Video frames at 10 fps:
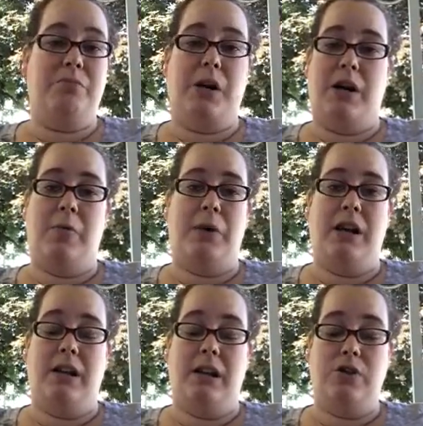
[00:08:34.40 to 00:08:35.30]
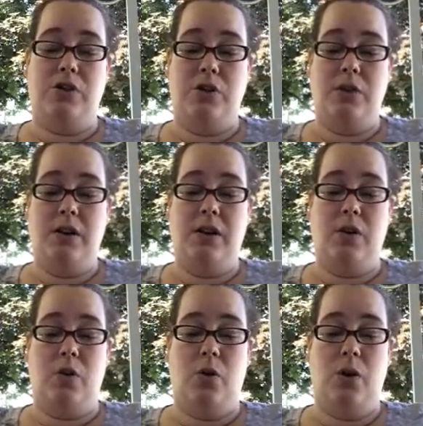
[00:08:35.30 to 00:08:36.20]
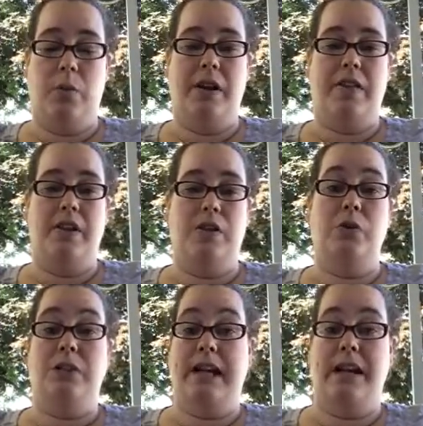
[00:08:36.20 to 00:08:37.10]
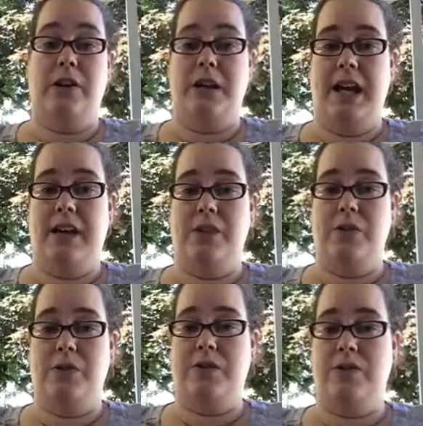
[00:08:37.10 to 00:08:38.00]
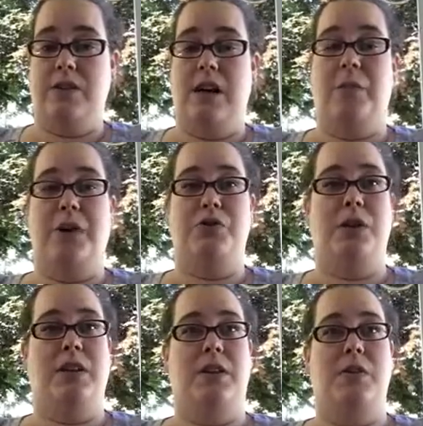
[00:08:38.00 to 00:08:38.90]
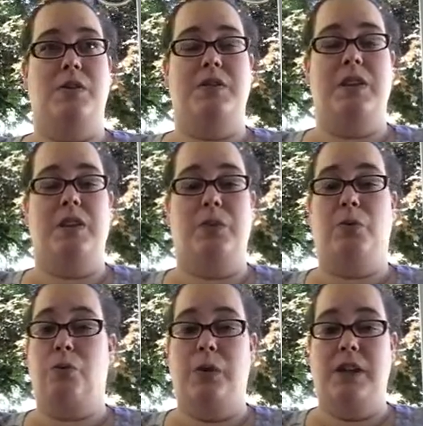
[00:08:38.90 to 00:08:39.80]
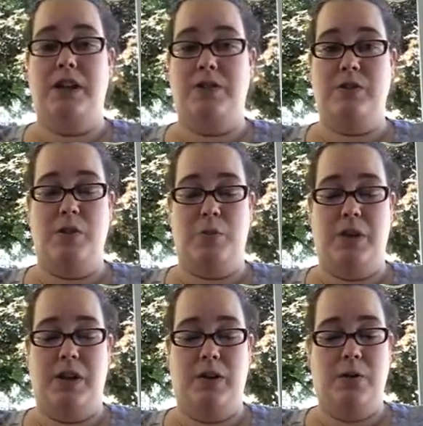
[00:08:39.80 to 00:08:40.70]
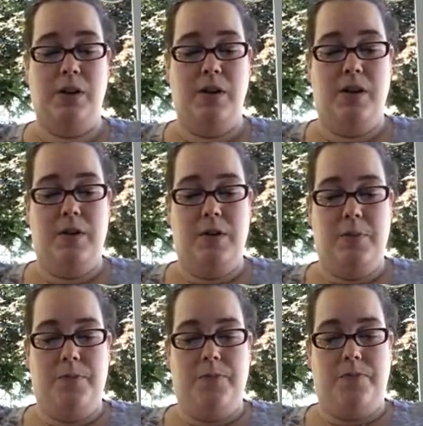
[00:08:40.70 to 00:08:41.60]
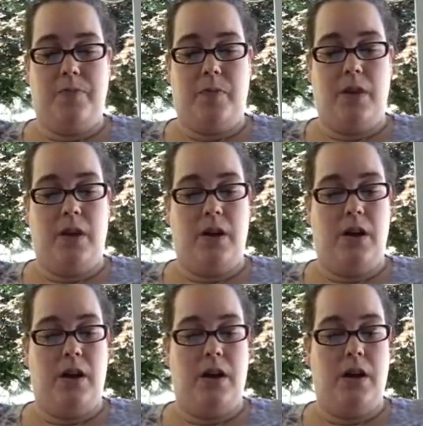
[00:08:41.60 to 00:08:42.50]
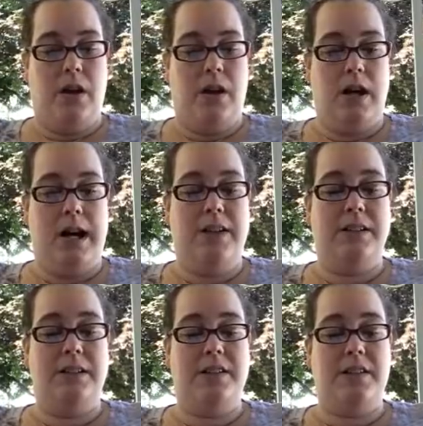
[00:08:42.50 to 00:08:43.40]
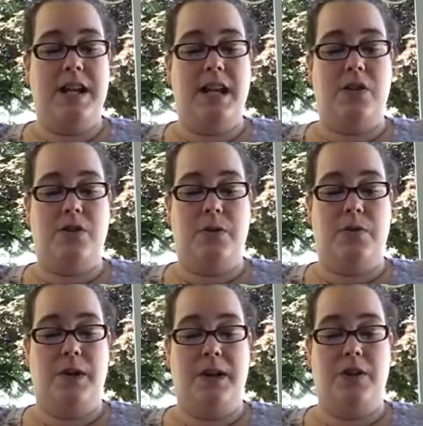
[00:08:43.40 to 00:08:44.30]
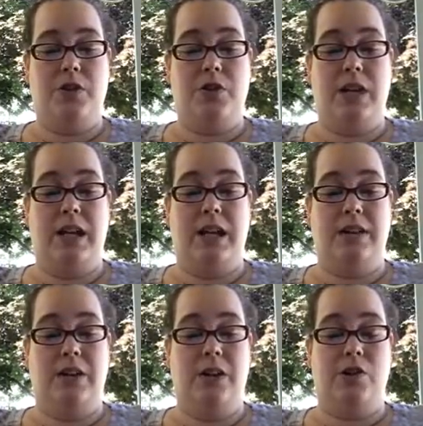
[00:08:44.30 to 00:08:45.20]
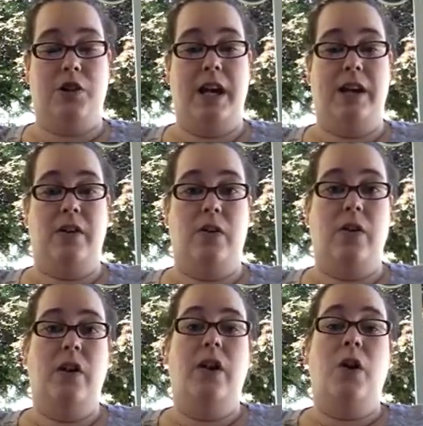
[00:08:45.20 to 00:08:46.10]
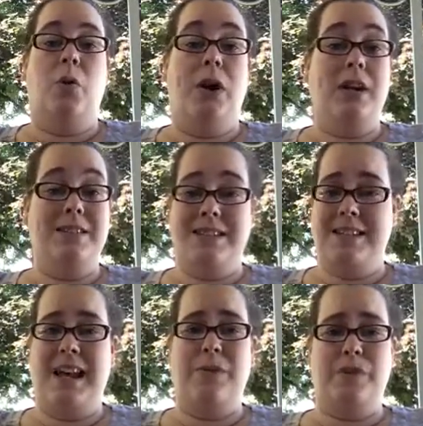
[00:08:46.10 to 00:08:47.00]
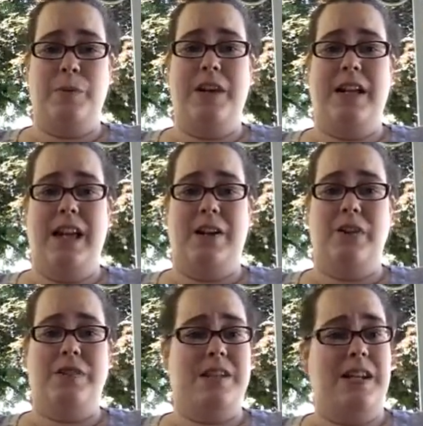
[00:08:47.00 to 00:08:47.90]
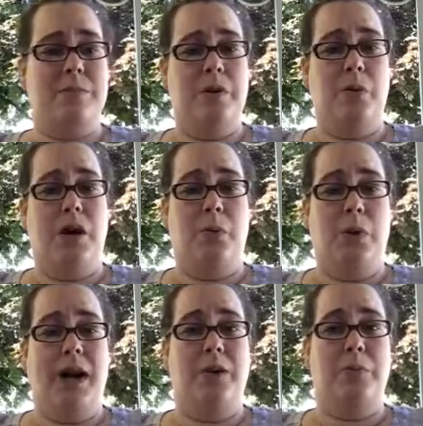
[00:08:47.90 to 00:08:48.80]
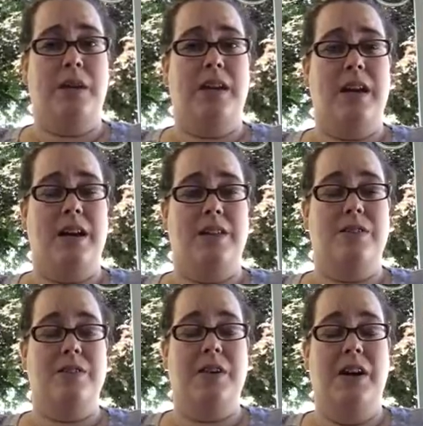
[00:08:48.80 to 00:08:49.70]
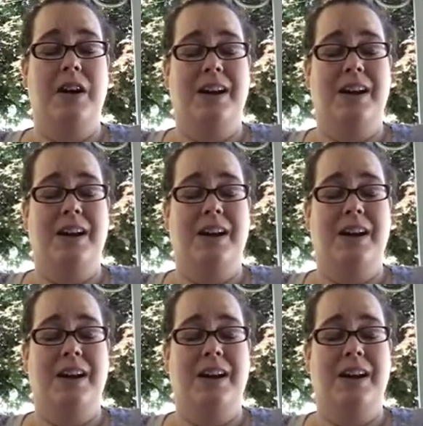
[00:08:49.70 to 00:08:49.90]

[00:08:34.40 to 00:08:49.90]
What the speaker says: Pardon my yelling children. Or one of the new layered candles. I want to try those. They look really super cute. How long does it take you to finish a large candle? Well, since I have so many candles, it takes me quite a while because